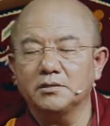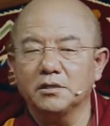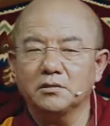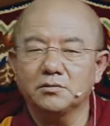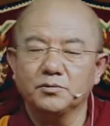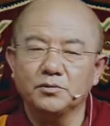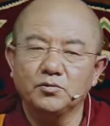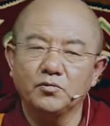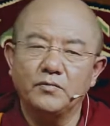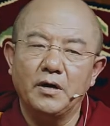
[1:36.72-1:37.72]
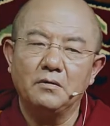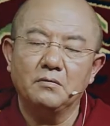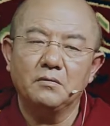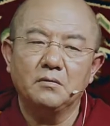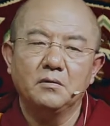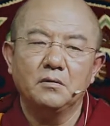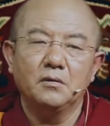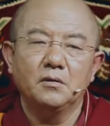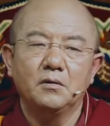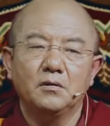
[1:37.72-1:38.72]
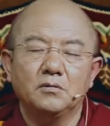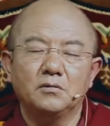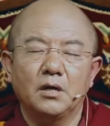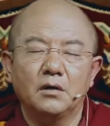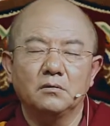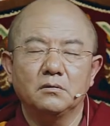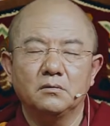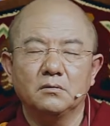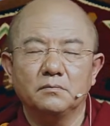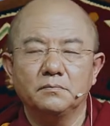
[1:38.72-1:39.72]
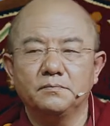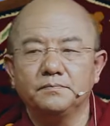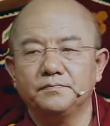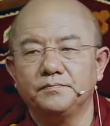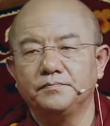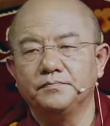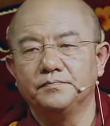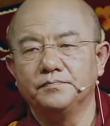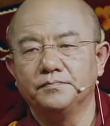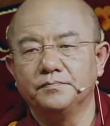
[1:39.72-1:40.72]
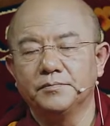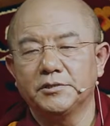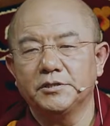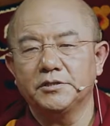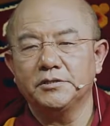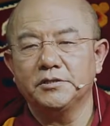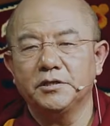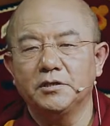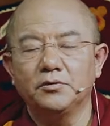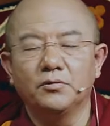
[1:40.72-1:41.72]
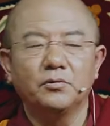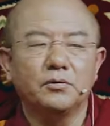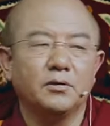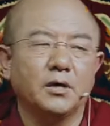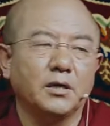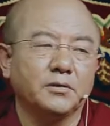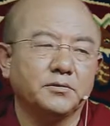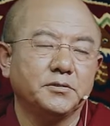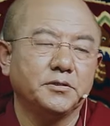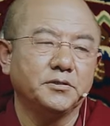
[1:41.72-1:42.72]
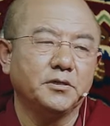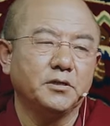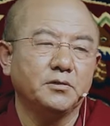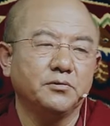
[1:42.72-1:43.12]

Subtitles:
Today and tomorrow, the classes are on the daily meditation practice.